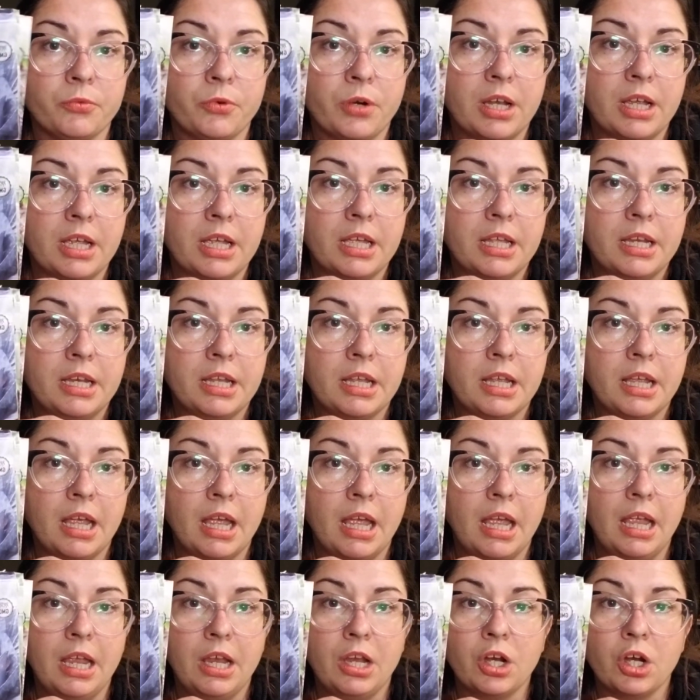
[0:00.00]
red
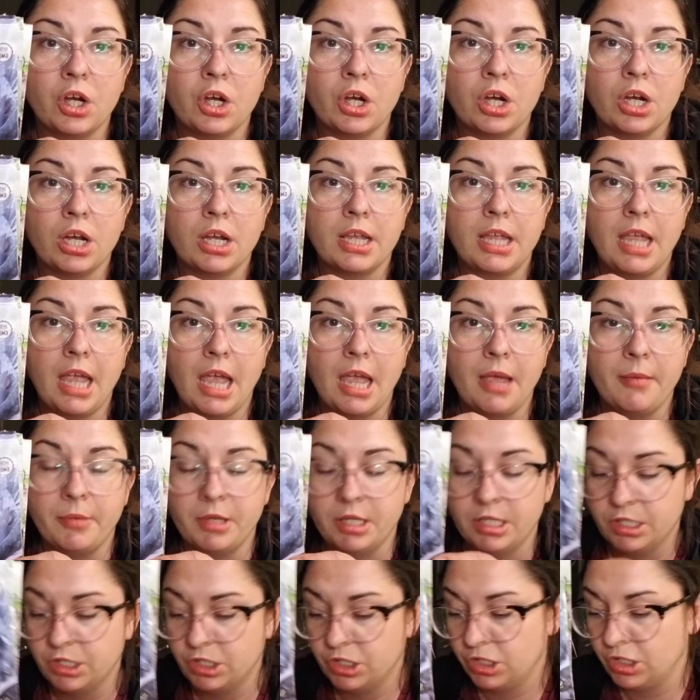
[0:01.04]
acre
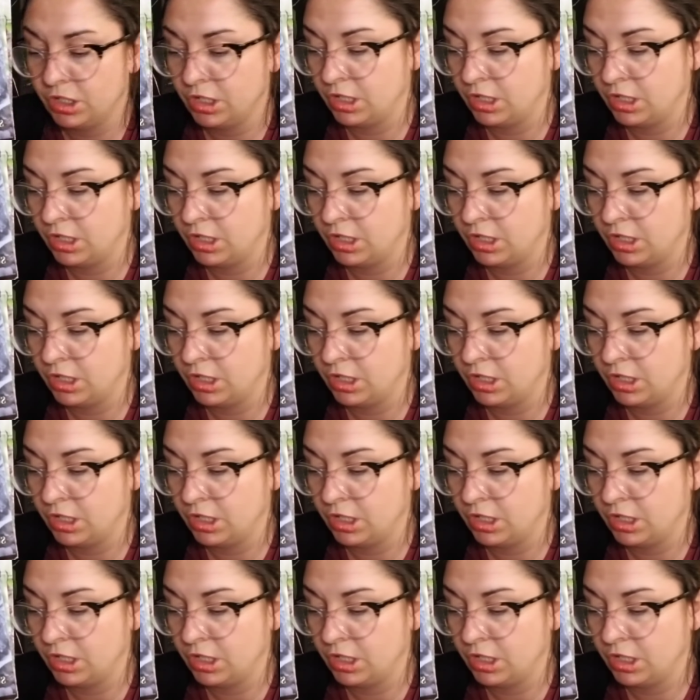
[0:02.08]
cabbage,